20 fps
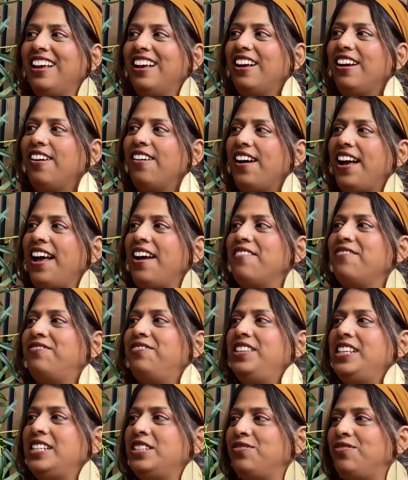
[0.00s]
oh, I have
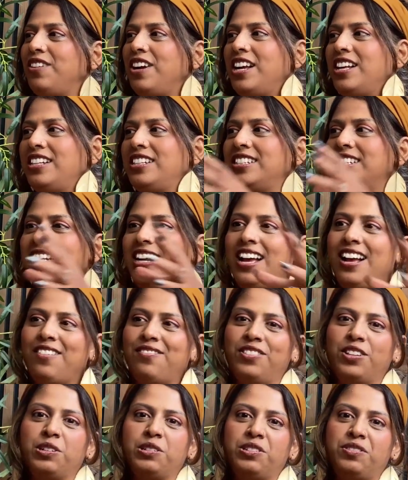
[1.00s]
these friends and I
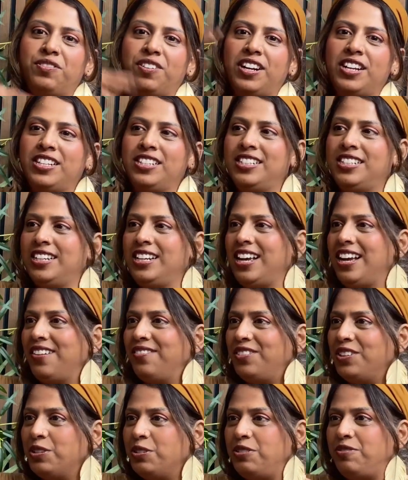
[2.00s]
have those friends and I
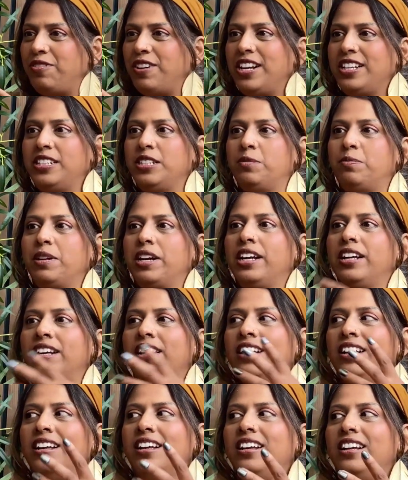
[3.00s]
have those friends, but
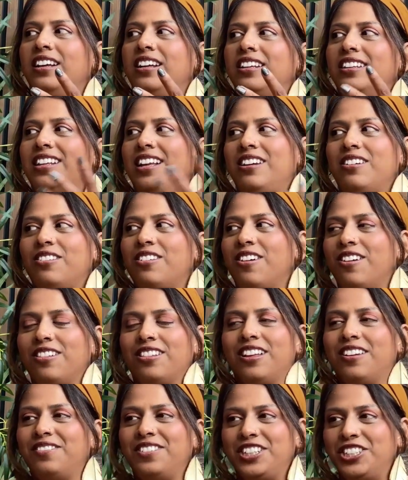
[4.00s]
they don't all love each